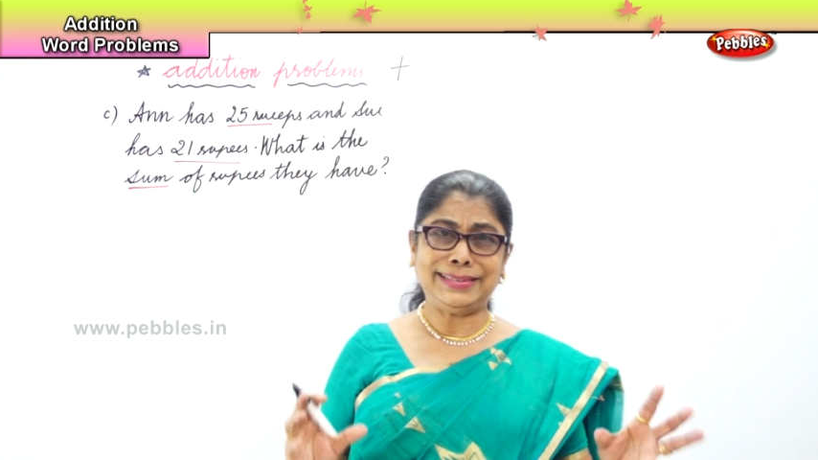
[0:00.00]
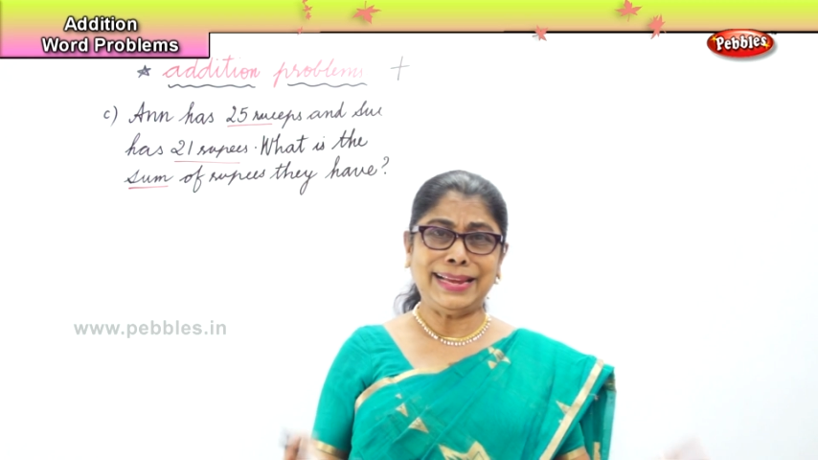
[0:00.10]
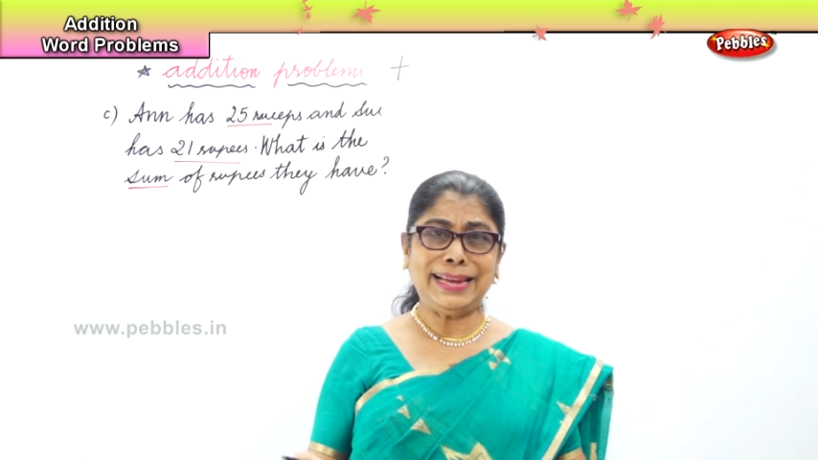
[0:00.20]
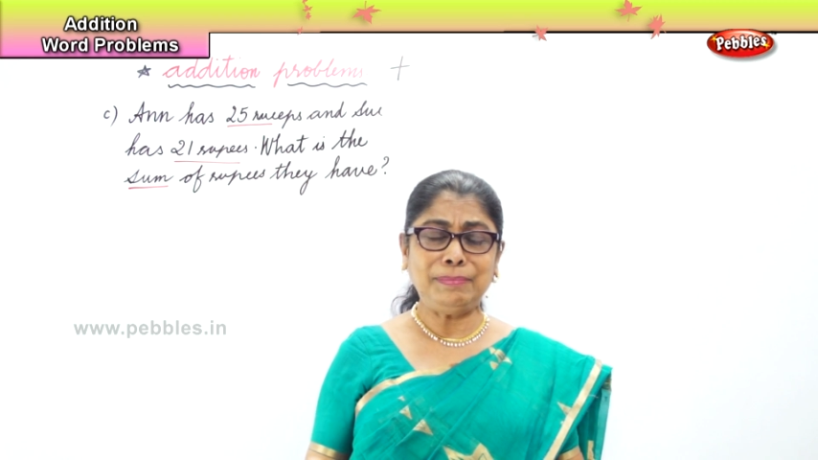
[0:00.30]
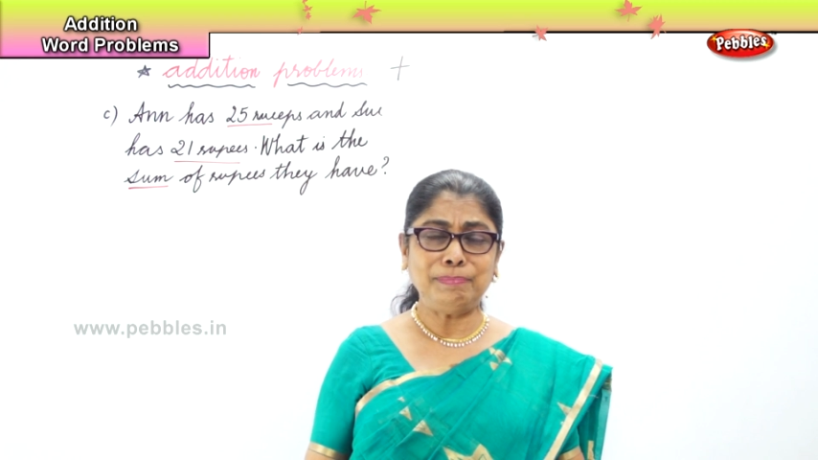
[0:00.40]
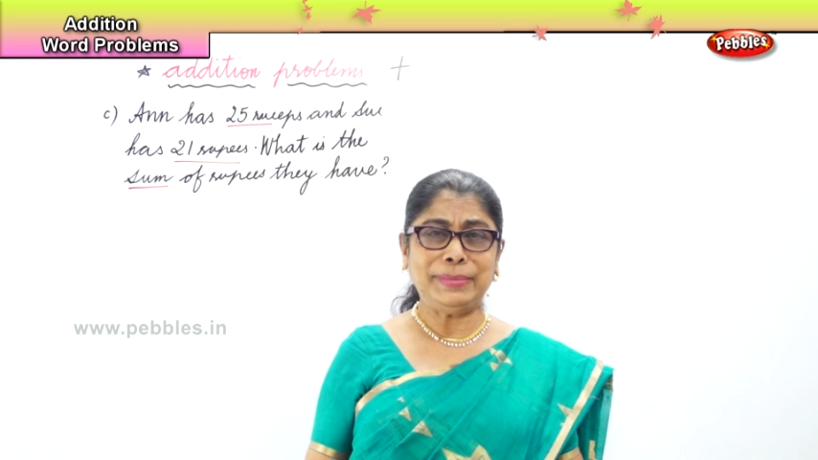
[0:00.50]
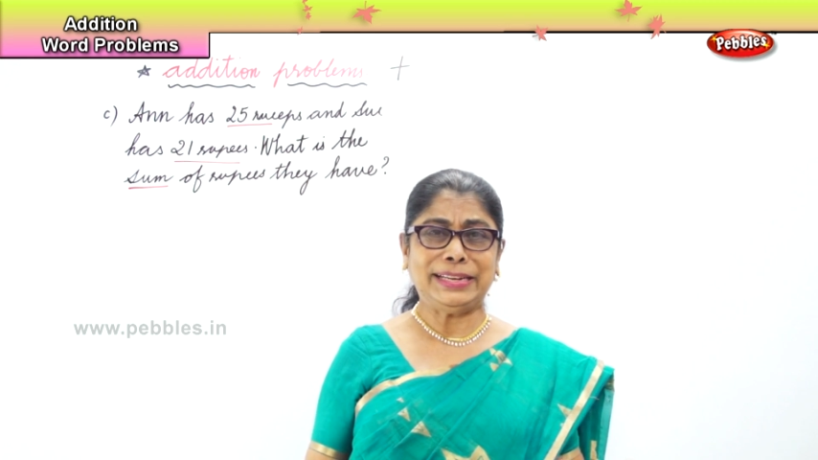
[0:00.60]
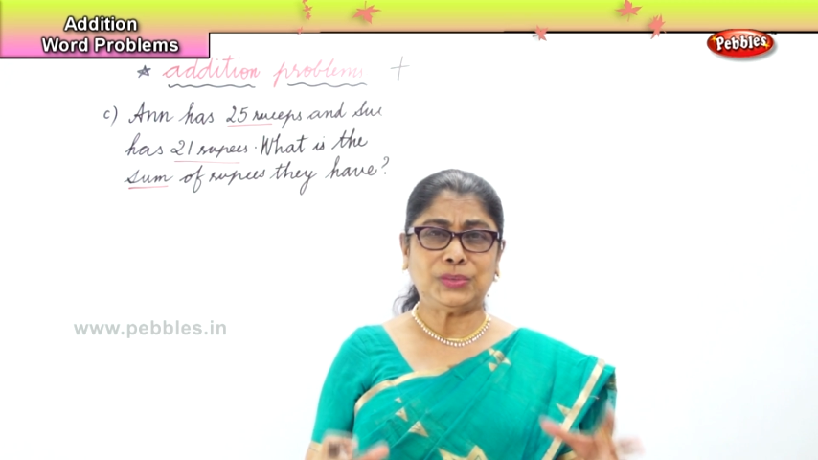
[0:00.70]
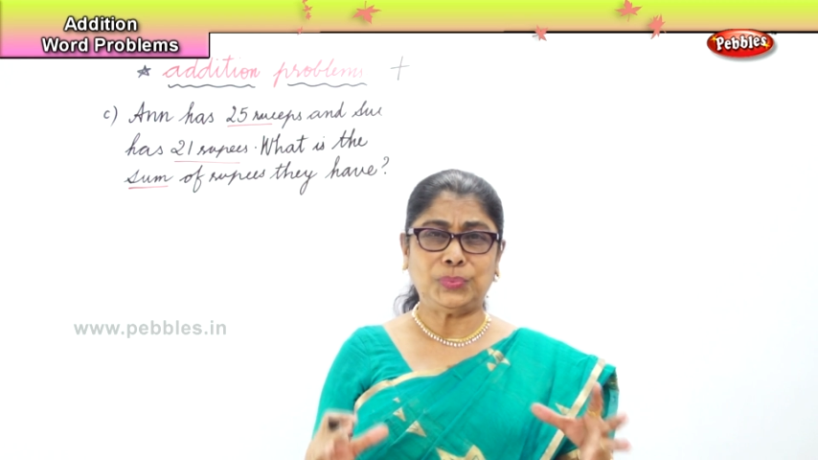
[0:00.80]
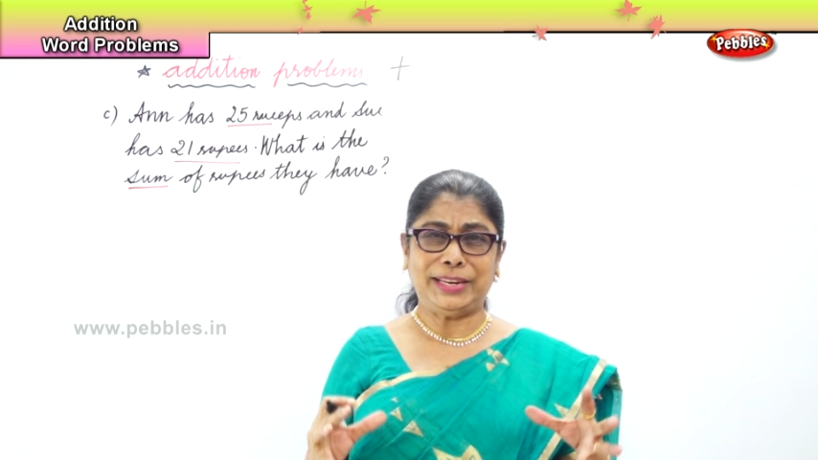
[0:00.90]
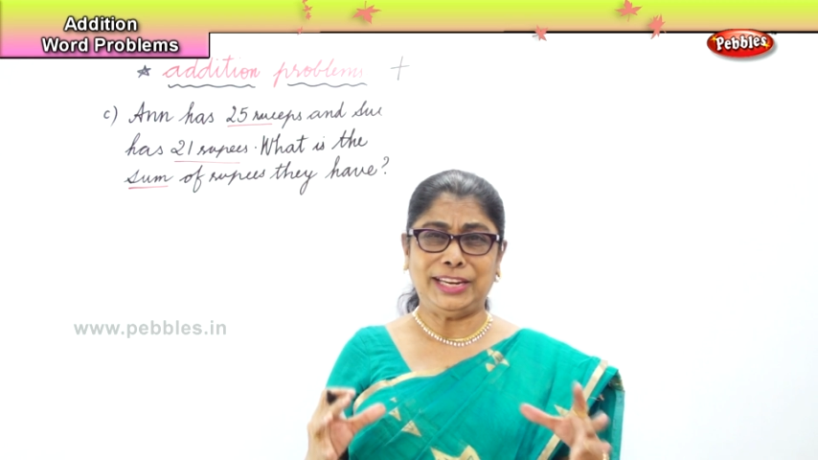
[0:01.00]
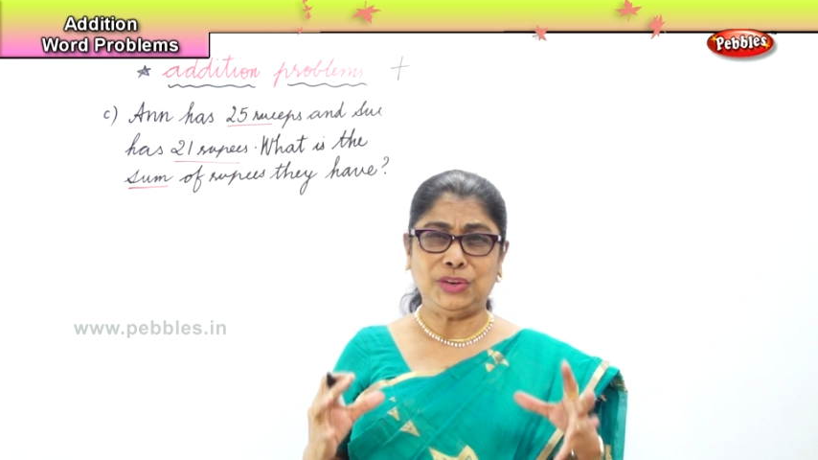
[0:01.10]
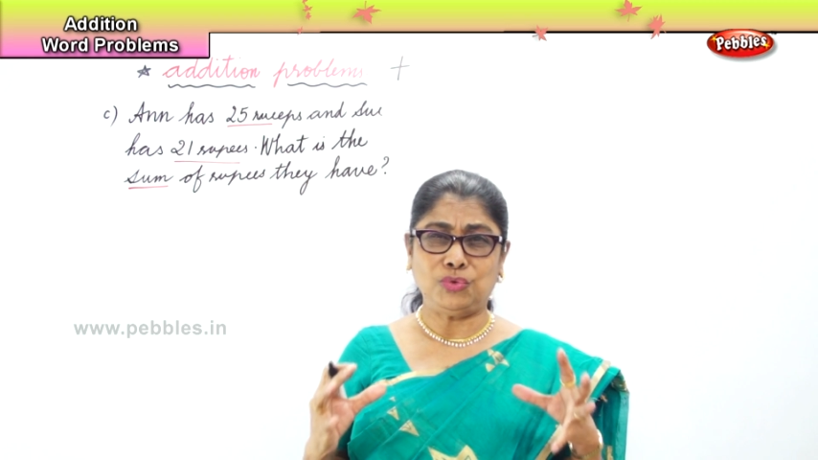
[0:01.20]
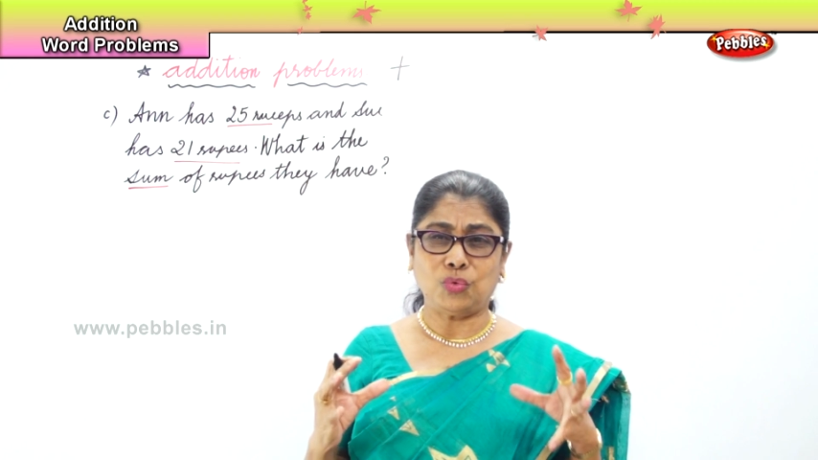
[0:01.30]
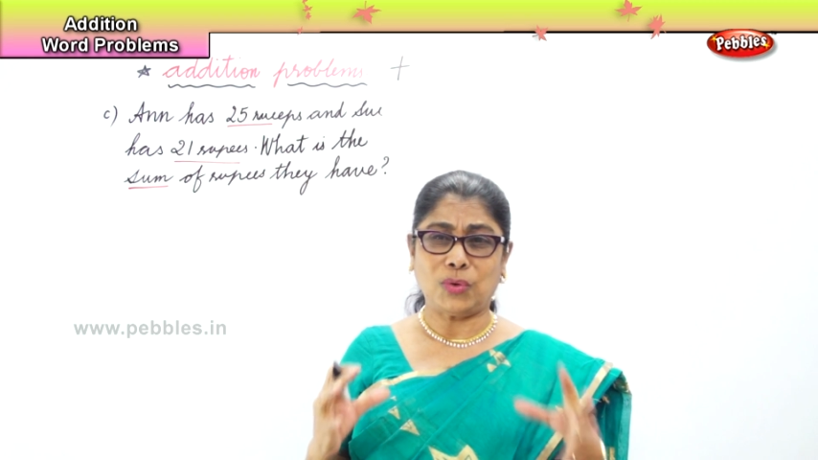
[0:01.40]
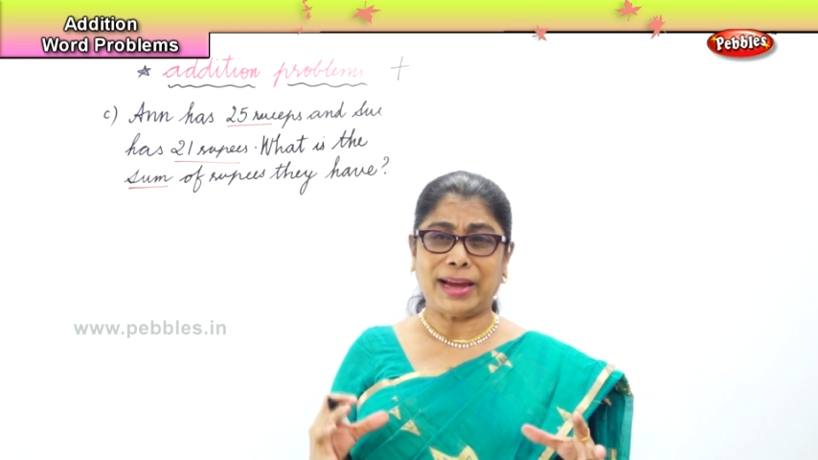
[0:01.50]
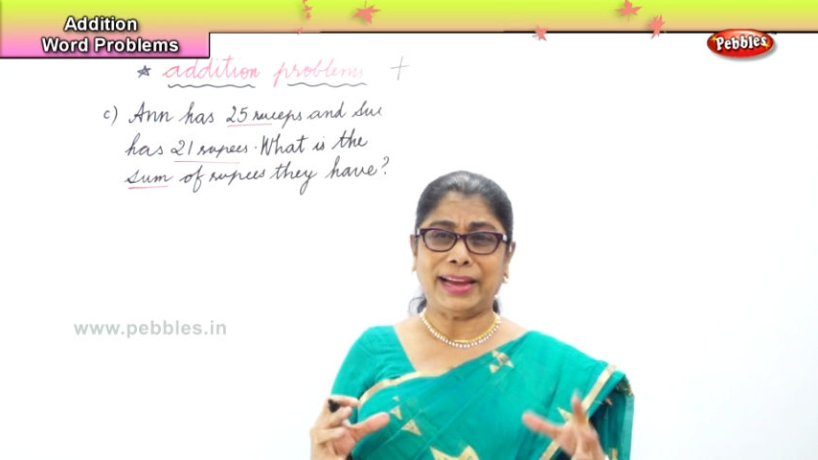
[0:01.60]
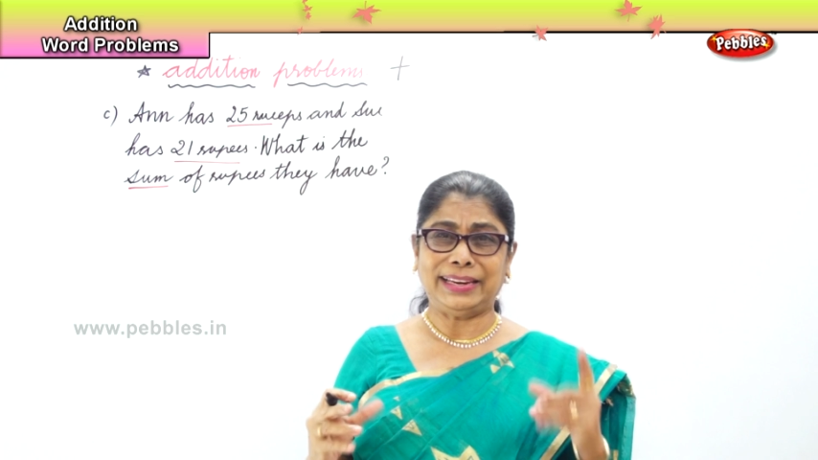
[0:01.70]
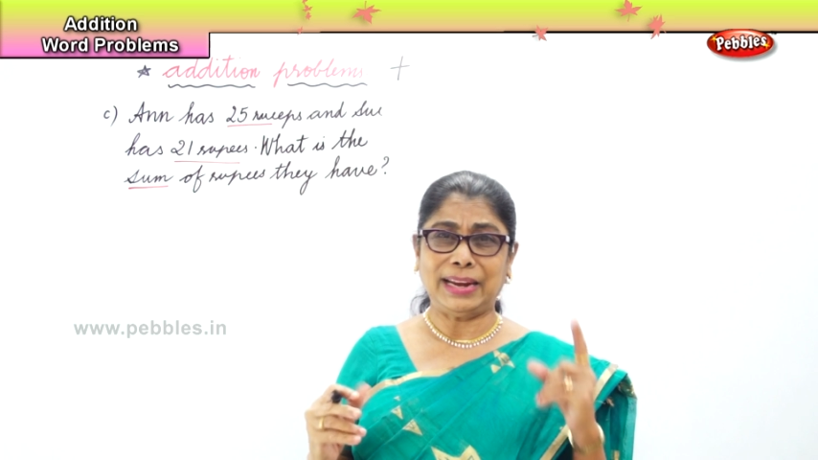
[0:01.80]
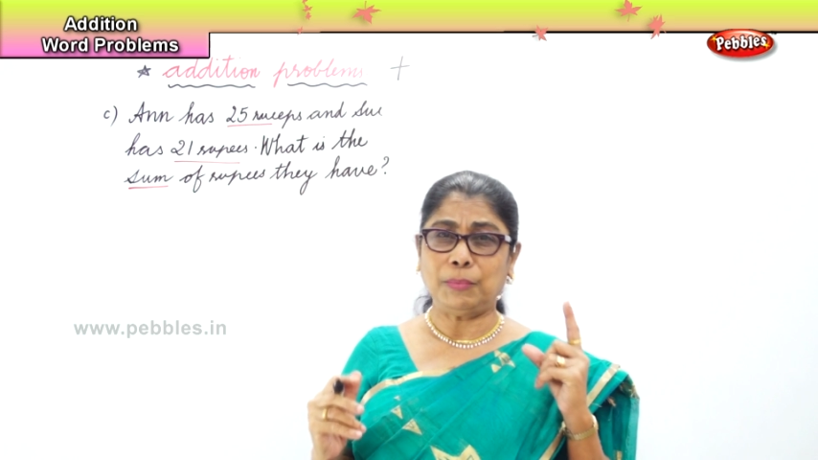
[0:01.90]
statements we need to
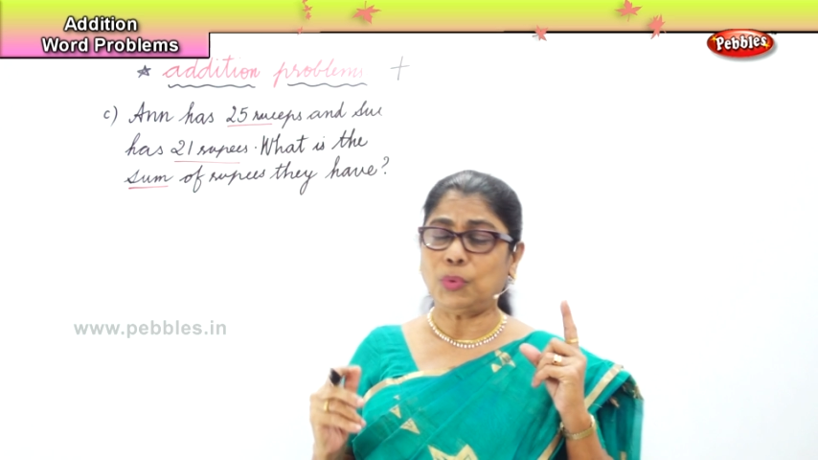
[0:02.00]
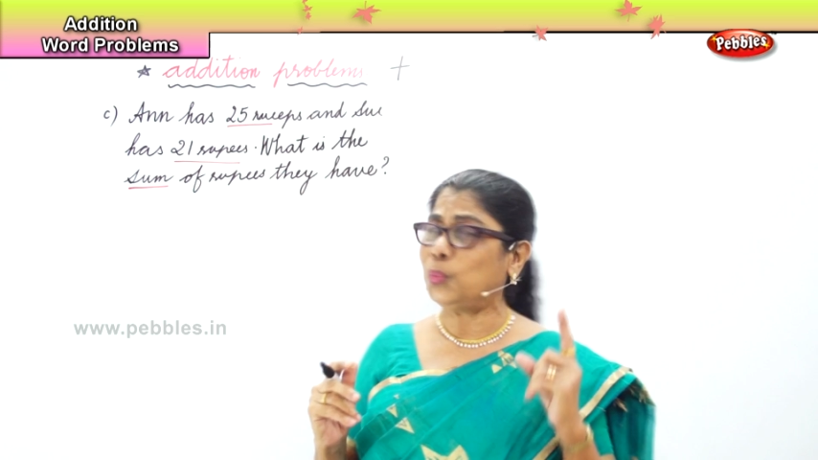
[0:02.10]
write. Number